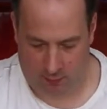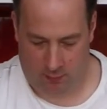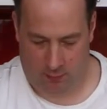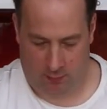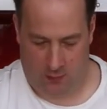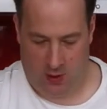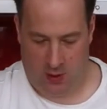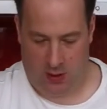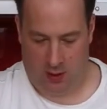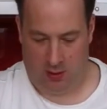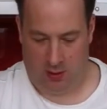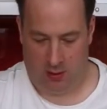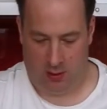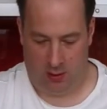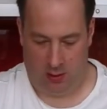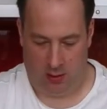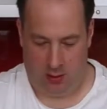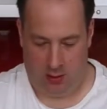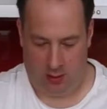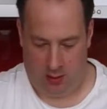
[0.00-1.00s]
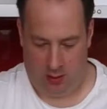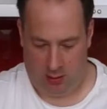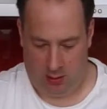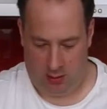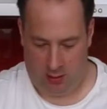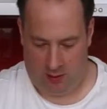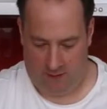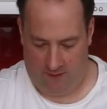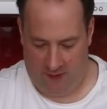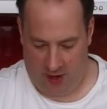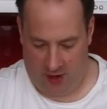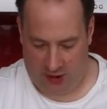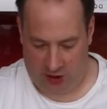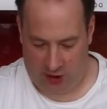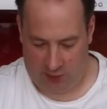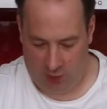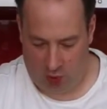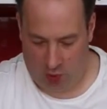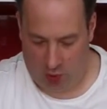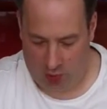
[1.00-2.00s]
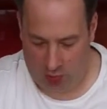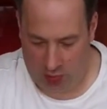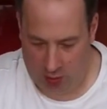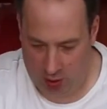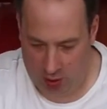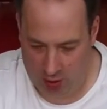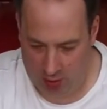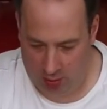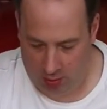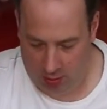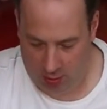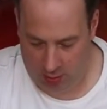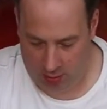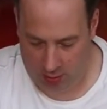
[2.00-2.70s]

There, a very small roll,